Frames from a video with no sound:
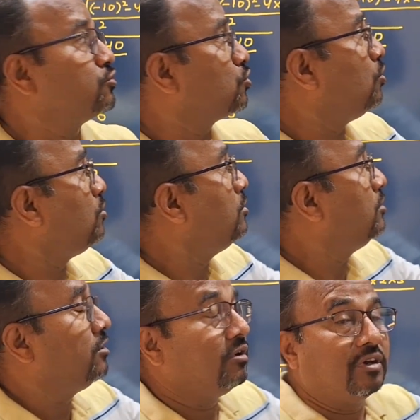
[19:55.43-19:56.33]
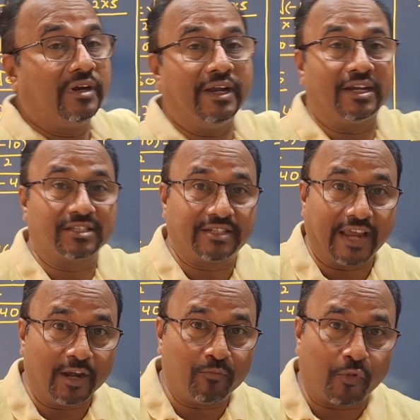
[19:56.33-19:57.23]
So it is
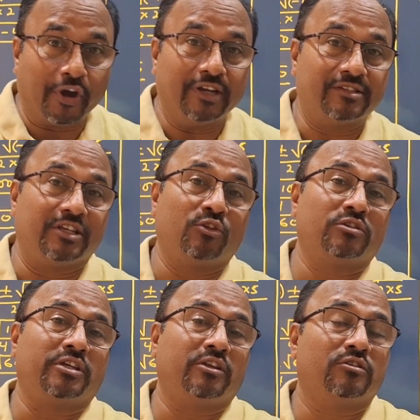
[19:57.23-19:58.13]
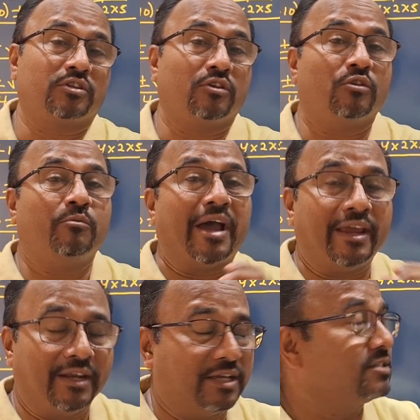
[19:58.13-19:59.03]
10.000
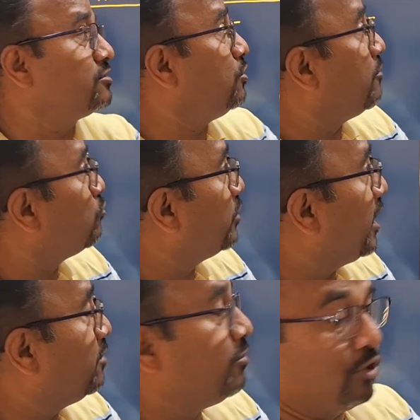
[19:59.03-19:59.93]
minus, you have to write